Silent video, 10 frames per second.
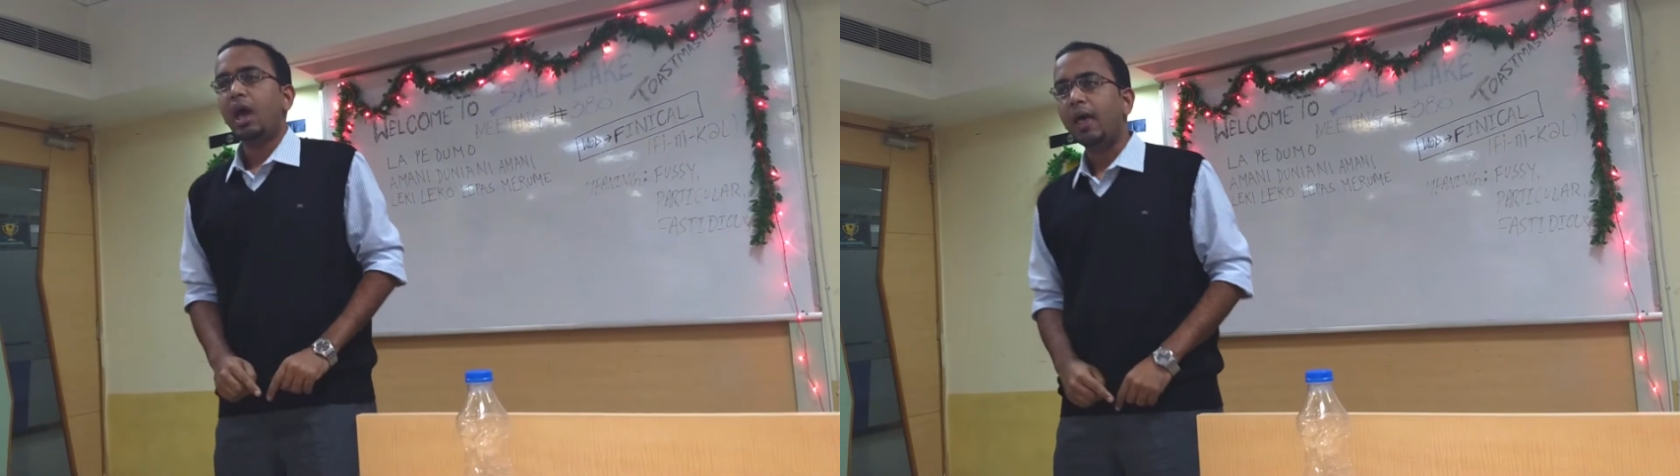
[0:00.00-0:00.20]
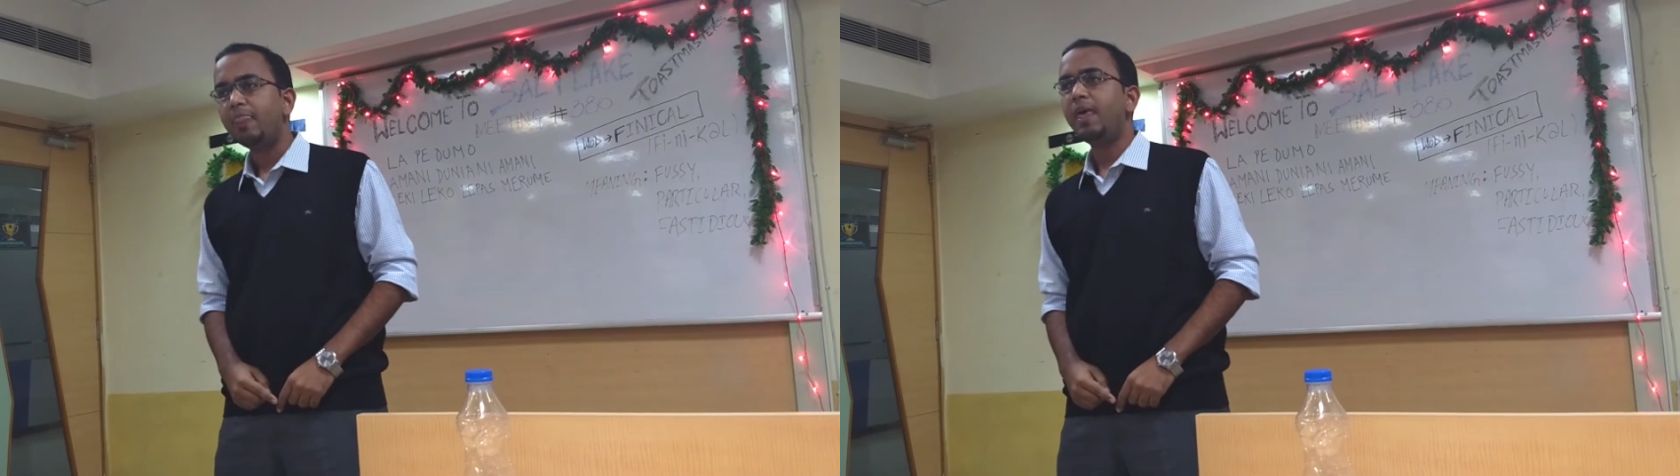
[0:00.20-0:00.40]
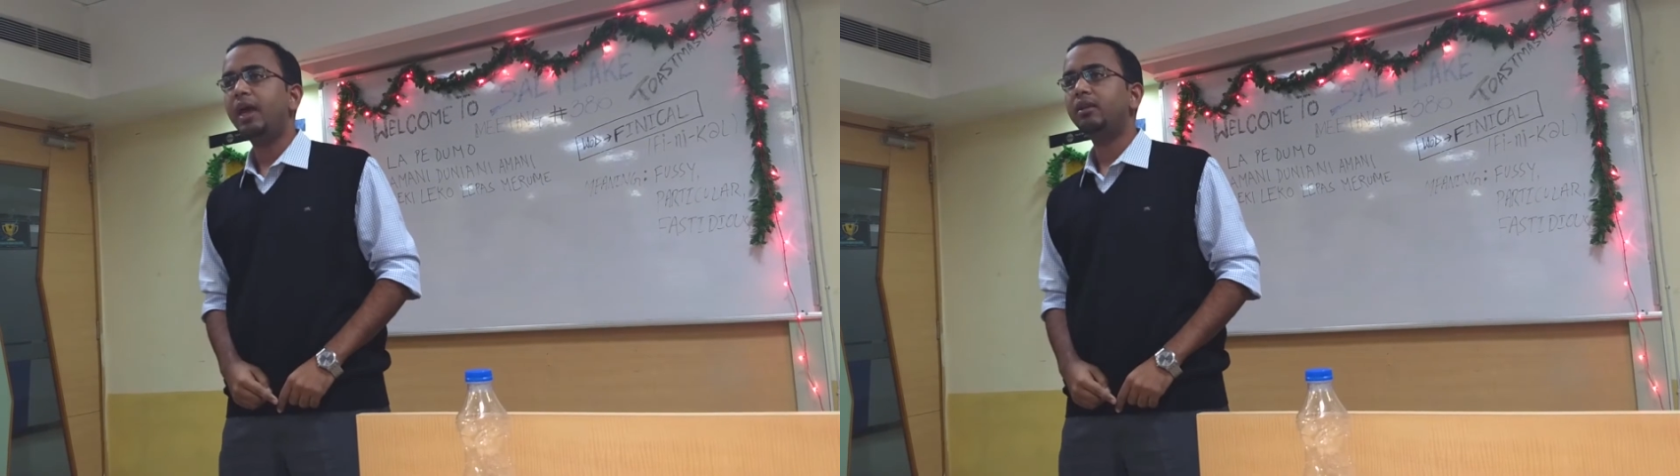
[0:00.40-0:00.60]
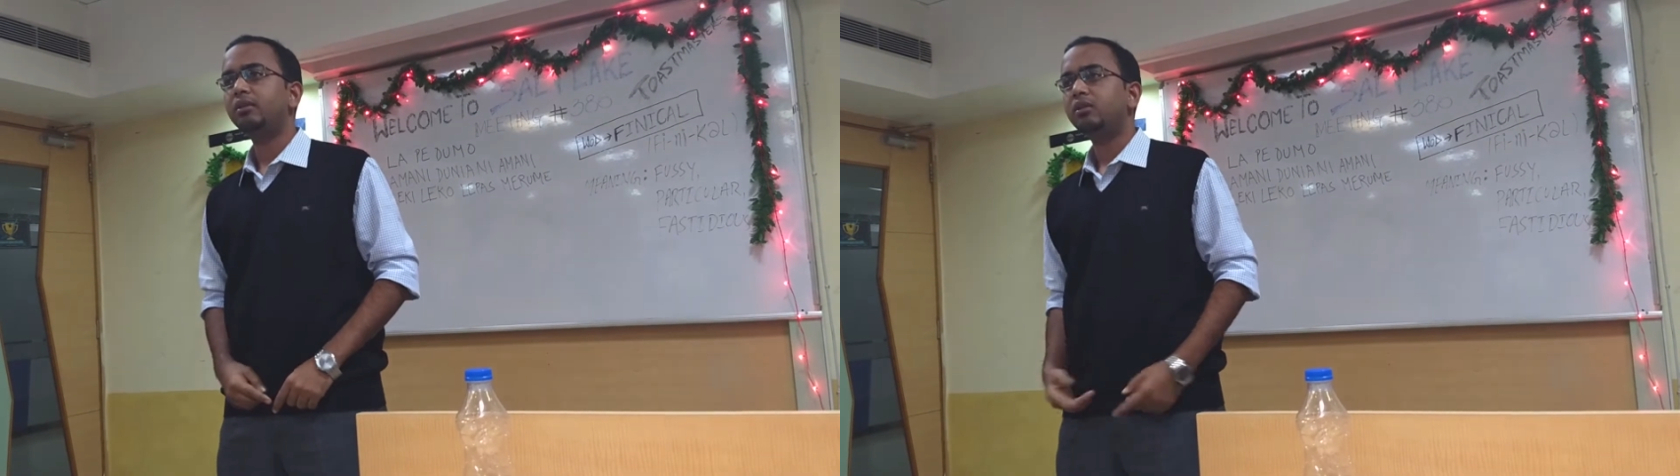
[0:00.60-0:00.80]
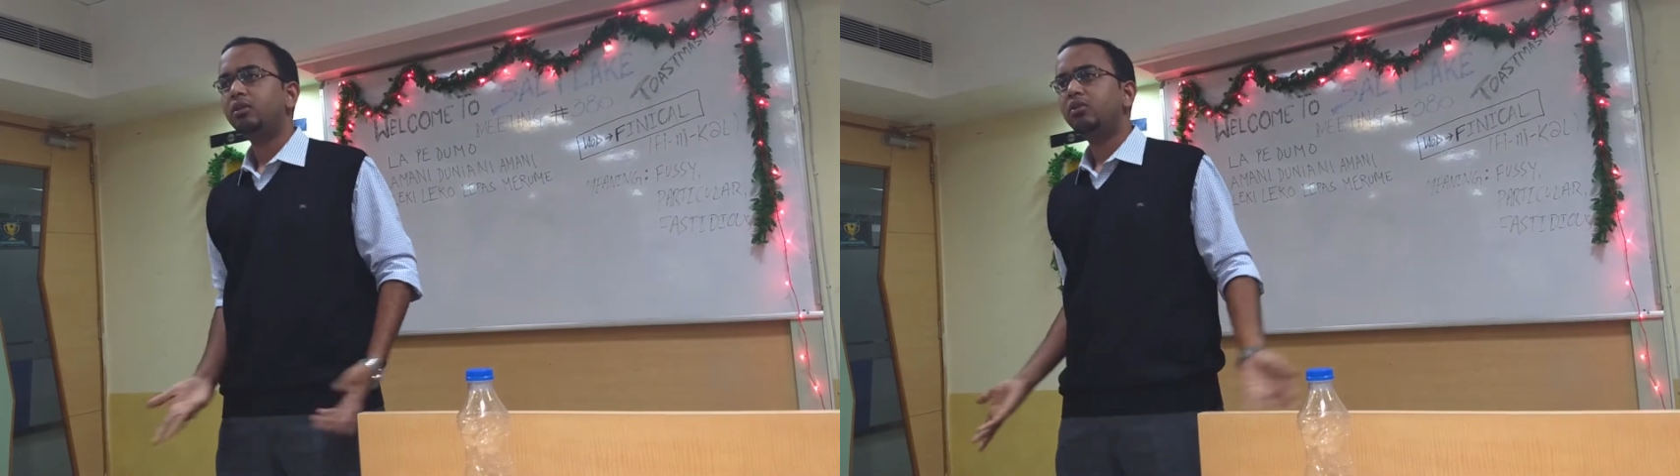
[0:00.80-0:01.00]
and then
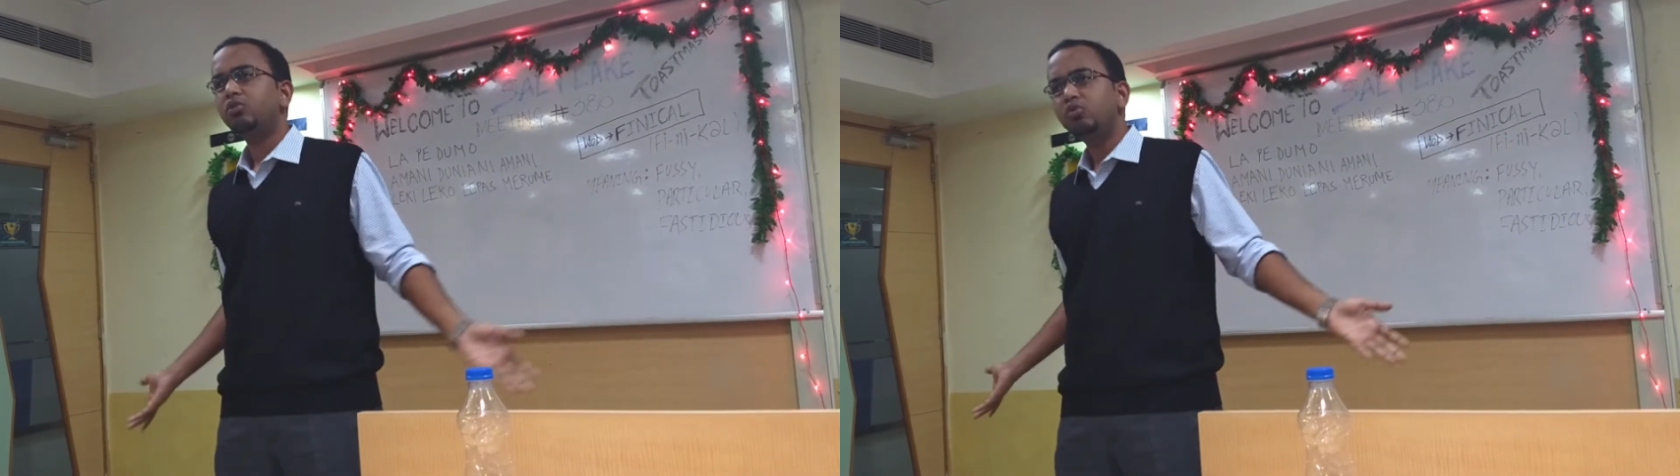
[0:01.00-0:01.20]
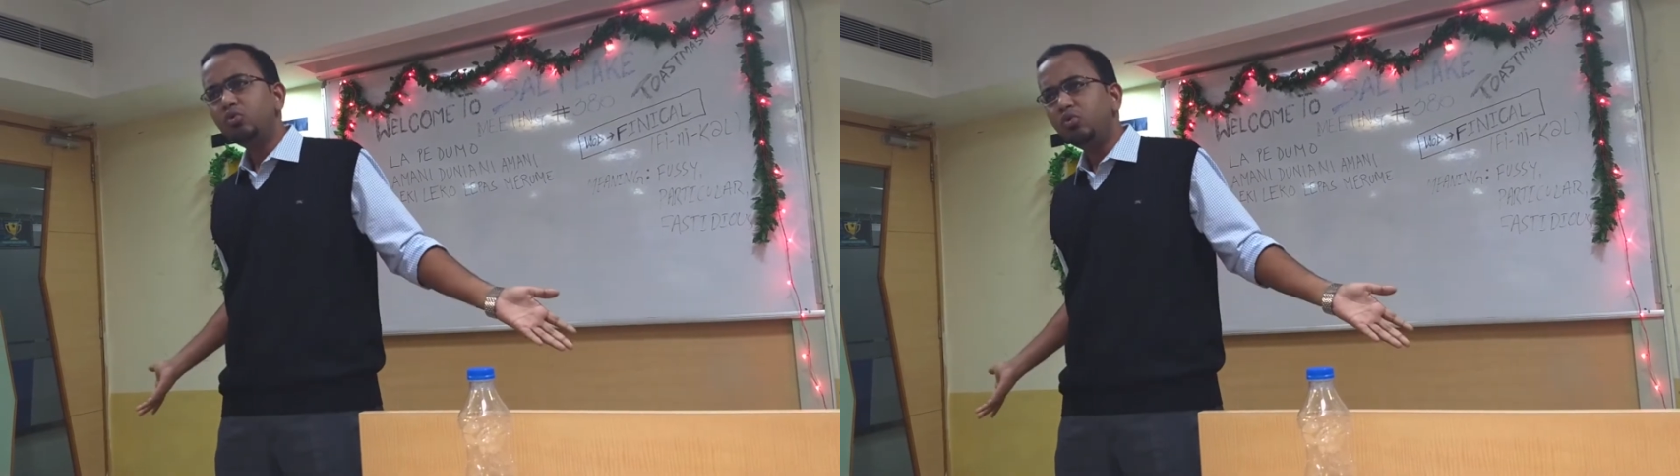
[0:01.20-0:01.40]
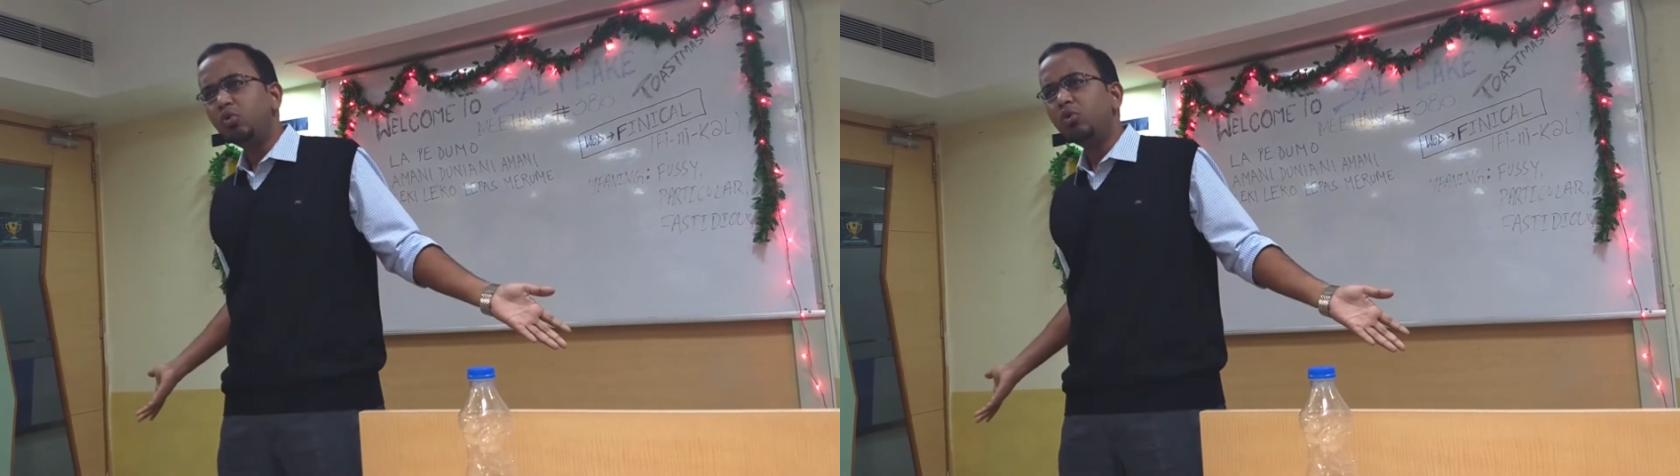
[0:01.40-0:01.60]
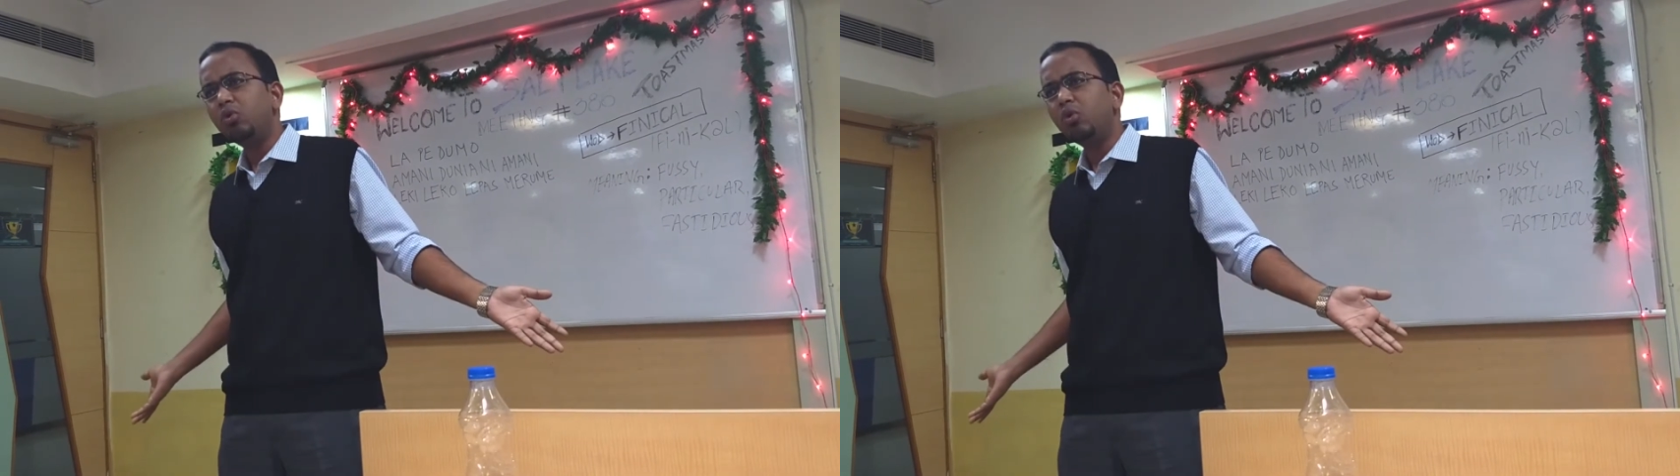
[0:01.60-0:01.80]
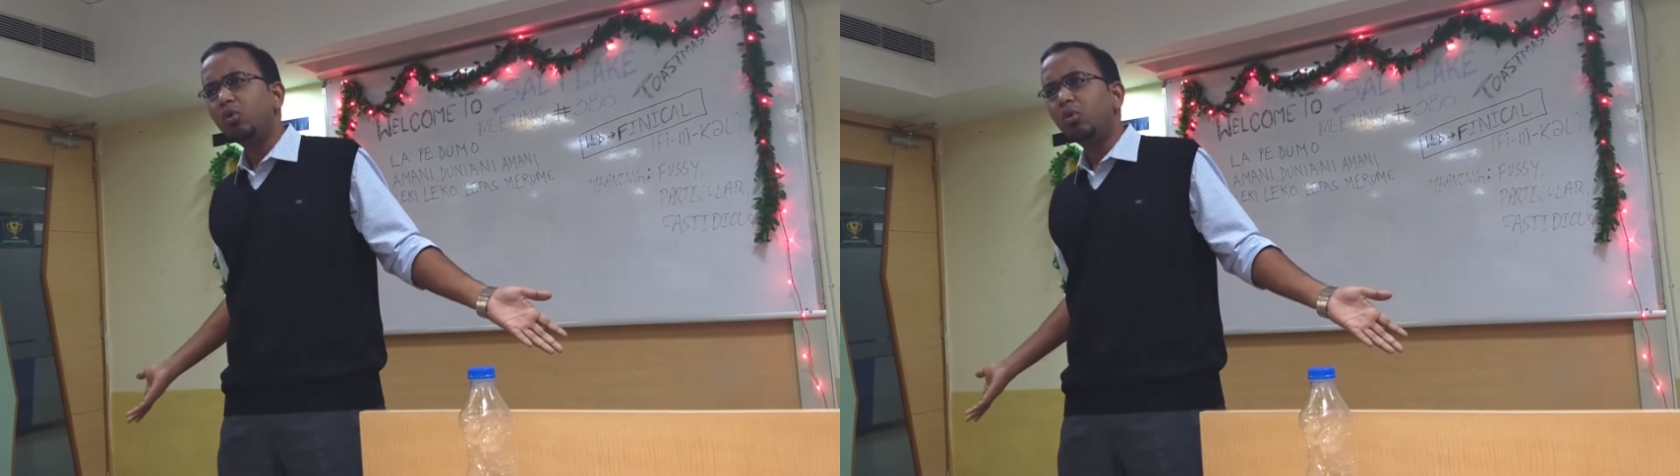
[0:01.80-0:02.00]
you don't
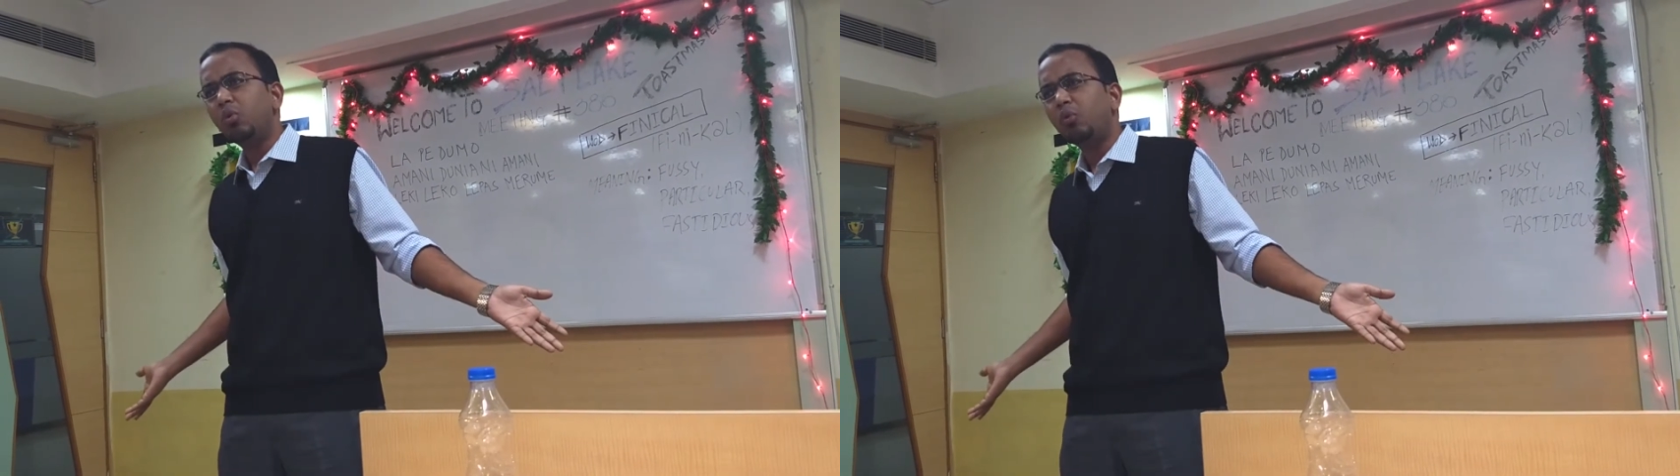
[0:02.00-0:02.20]
know